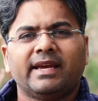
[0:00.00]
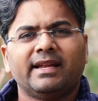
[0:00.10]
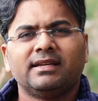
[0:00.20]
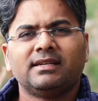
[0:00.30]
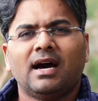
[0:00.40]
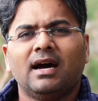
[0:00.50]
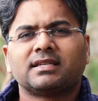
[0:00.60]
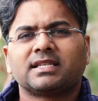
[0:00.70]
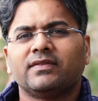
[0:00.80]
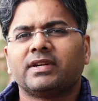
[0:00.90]
Canon
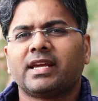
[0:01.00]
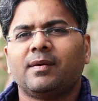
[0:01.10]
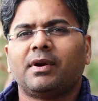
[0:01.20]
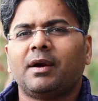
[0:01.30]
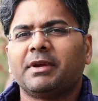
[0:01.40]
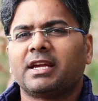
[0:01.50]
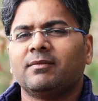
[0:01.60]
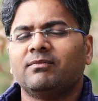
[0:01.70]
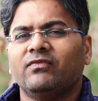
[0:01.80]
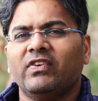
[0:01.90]
R7 camera
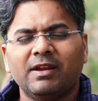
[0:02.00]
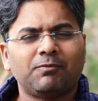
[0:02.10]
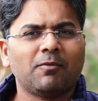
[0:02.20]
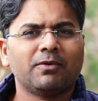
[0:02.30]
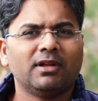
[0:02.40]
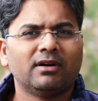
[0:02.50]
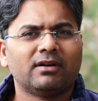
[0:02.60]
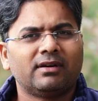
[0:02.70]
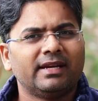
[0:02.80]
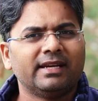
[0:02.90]
became very
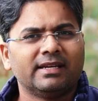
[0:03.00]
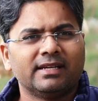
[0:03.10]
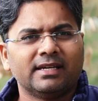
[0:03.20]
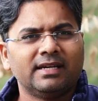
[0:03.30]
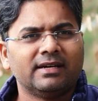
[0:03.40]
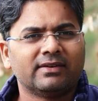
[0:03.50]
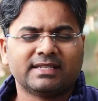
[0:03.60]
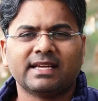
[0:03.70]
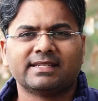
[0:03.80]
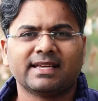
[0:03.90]
popular in
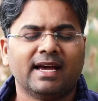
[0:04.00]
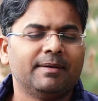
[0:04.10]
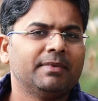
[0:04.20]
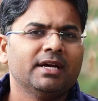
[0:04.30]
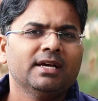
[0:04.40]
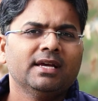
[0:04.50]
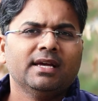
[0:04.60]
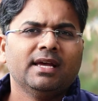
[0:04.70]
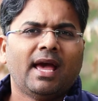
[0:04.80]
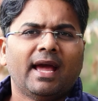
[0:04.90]
recent time,
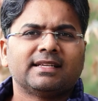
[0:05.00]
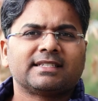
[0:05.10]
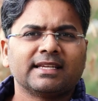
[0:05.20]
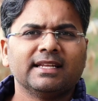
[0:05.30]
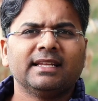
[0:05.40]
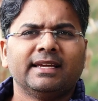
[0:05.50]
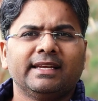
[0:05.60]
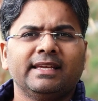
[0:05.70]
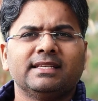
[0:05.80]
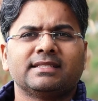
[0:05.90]
and still
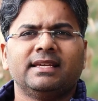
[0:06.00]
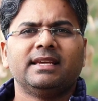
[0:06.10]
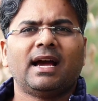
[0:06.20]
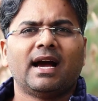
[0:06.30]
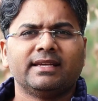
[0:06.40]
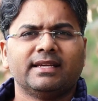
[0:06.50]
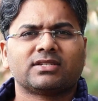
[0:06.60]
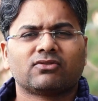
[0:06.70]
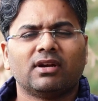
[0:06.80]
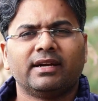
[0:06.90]
it is the
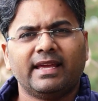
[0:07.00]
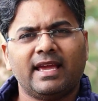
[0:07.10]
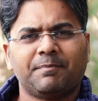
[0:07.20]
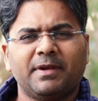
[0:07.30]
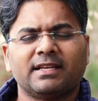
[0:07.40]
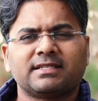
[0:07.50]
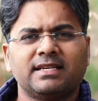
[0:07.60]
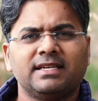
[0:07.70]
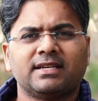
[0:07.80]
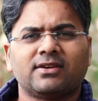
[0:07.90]
highest quality
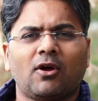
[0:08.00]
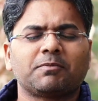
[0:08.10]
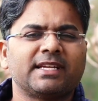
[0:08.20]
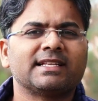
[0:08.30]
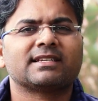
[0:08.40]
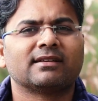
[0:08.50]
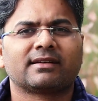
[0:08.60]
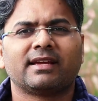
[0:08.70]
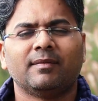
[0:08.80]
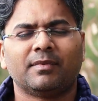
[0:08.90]
APS-C crop
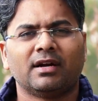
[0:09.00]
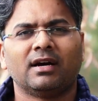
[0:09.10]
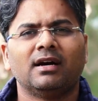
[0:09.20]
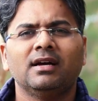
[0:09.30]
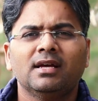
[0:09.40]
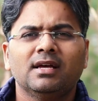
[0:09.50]
sensor camera